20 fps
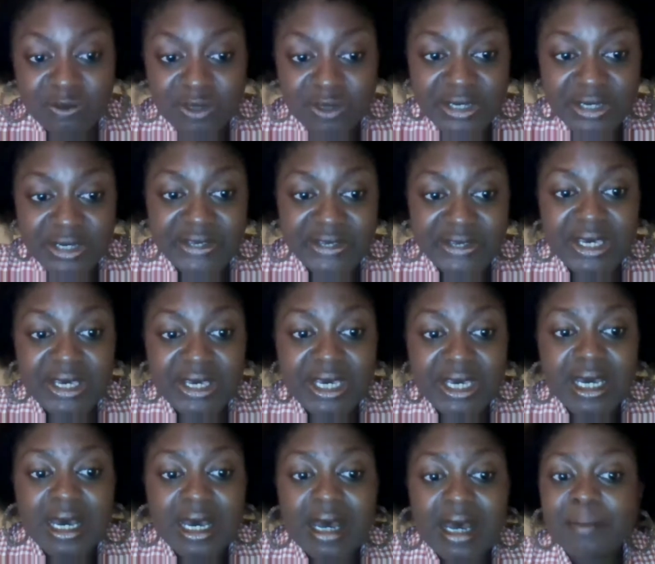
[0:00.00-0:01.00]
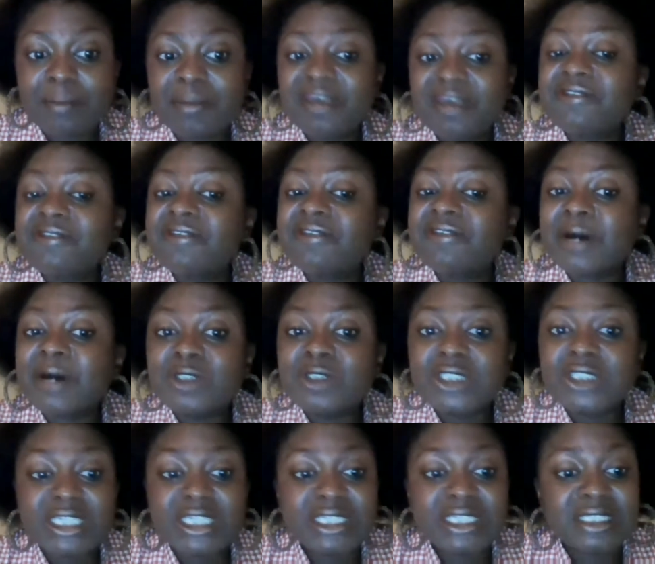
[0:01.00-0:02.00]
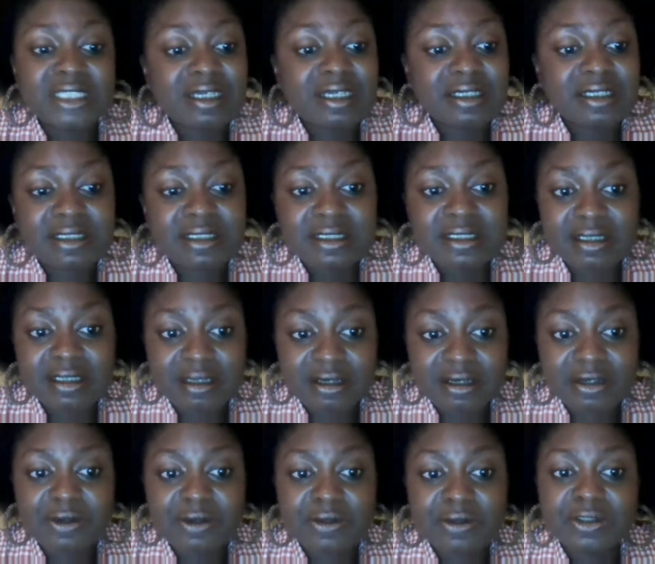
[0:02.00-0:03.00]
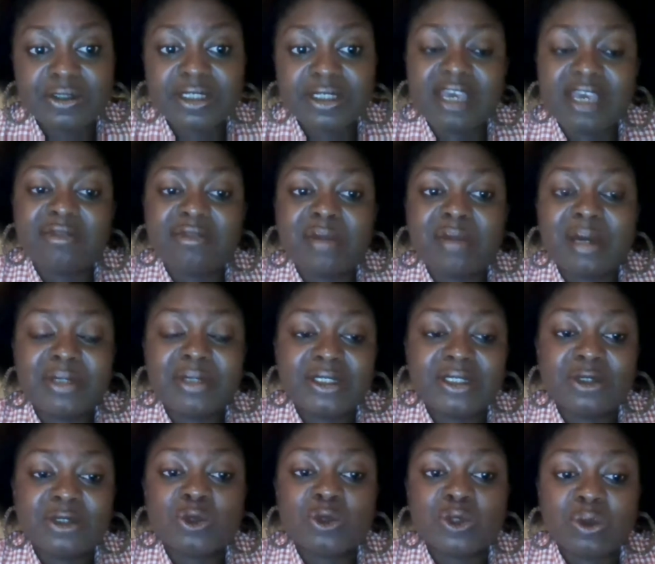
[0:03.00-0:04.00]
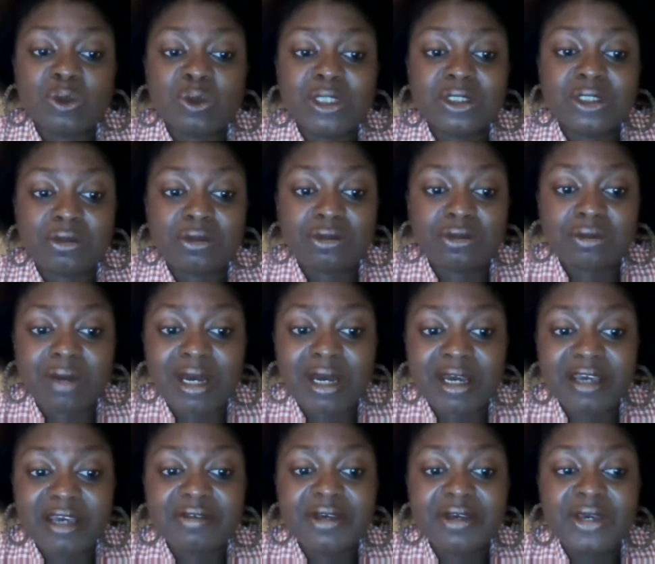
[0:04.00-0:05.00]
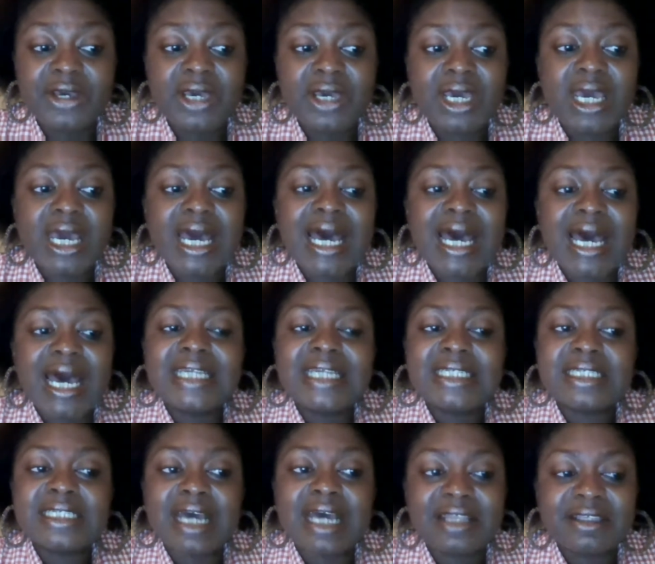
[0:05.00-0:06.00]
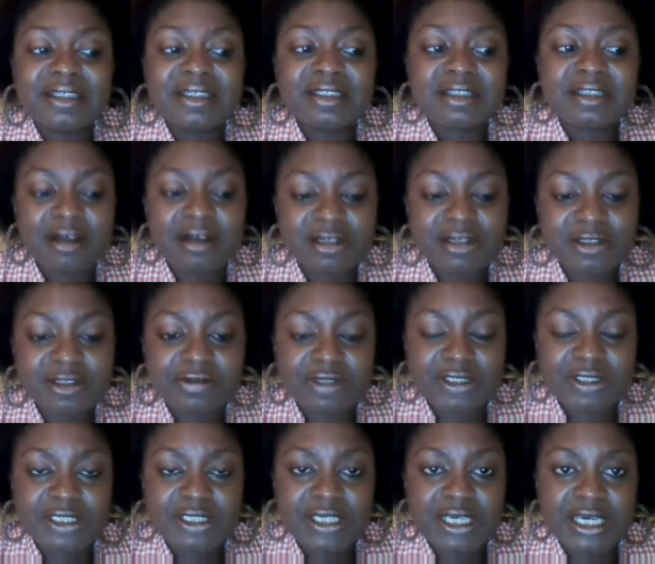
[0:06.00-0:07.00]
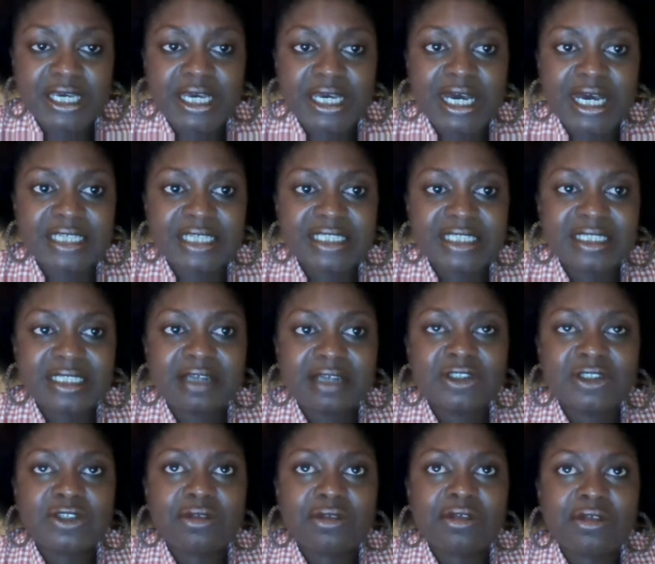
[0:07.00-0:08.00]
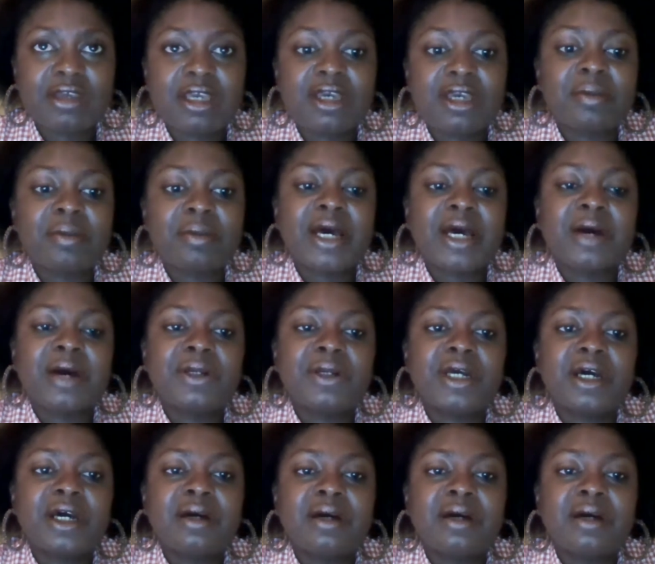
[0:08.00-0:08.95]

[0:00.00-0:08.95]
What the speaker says: way, be found in certain circles if my business was going to thrive. And at the start of this year, I started to think about